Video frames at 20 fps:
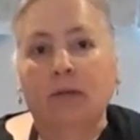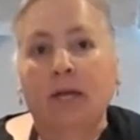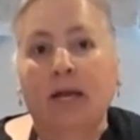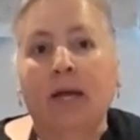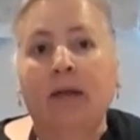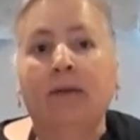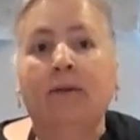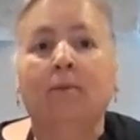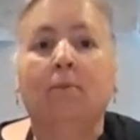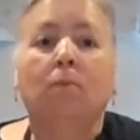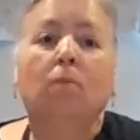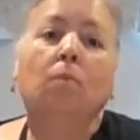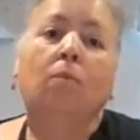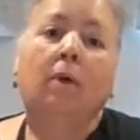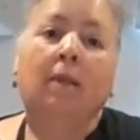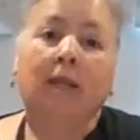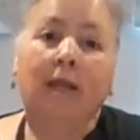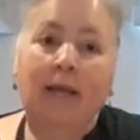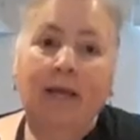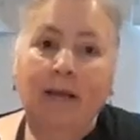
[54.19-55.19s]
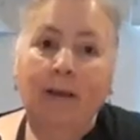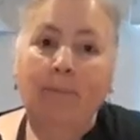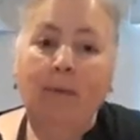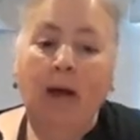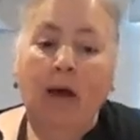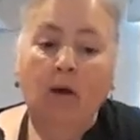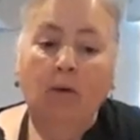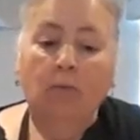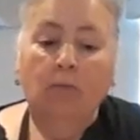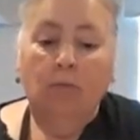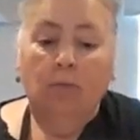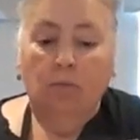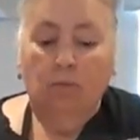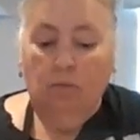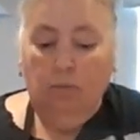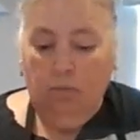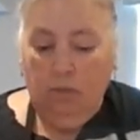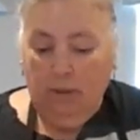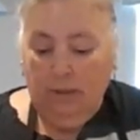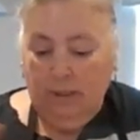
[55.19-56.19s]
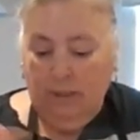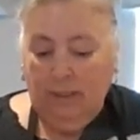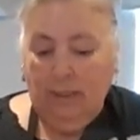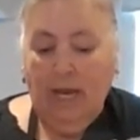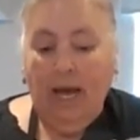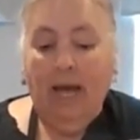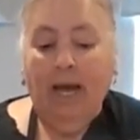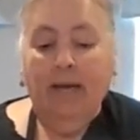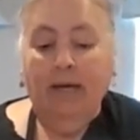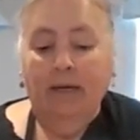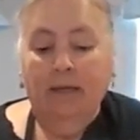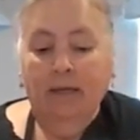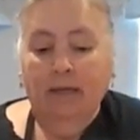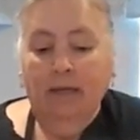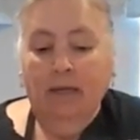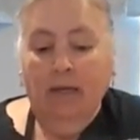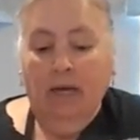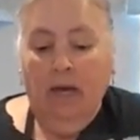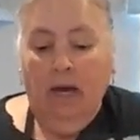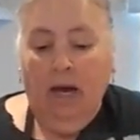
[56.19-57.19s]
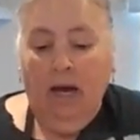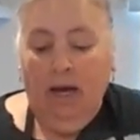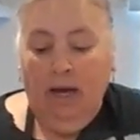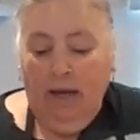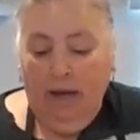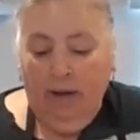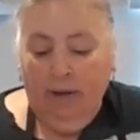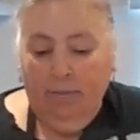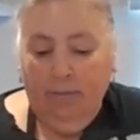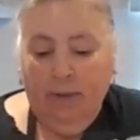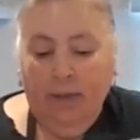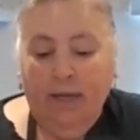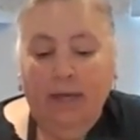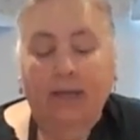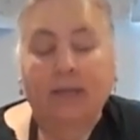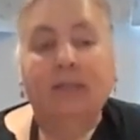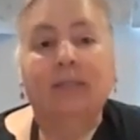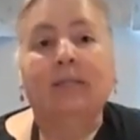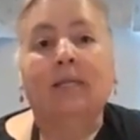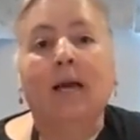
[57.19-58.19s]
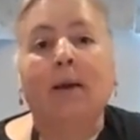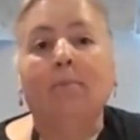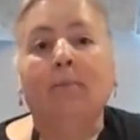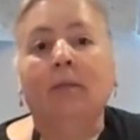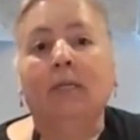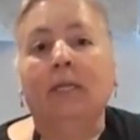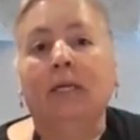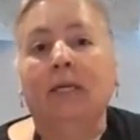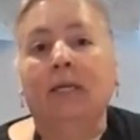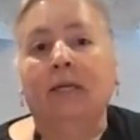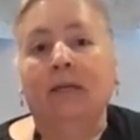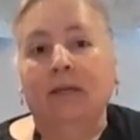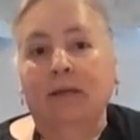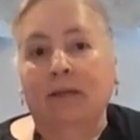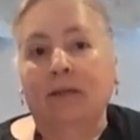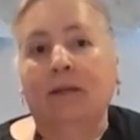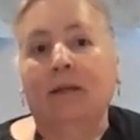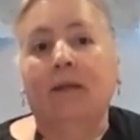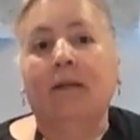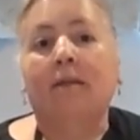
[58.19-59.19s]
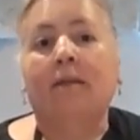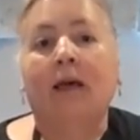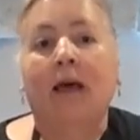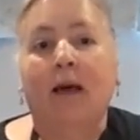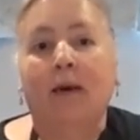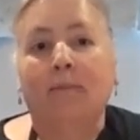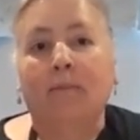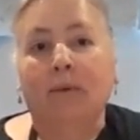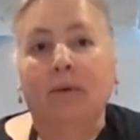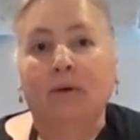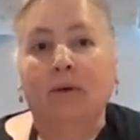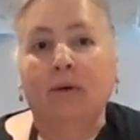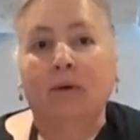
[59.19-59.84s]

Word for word: And when they come out, we'll start um, assembling them